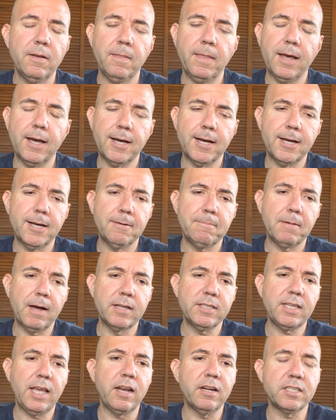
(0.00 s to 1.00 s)
I
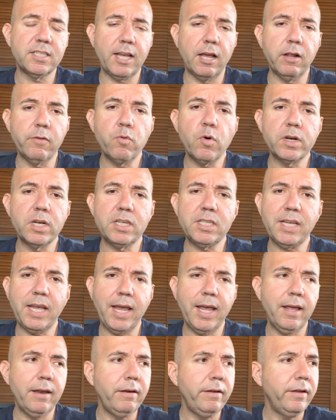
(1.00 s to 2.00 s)
say on a scale of 1 to
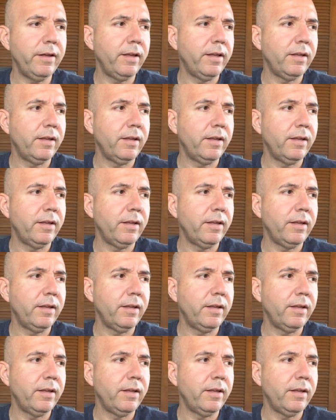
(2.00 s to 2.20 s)
10,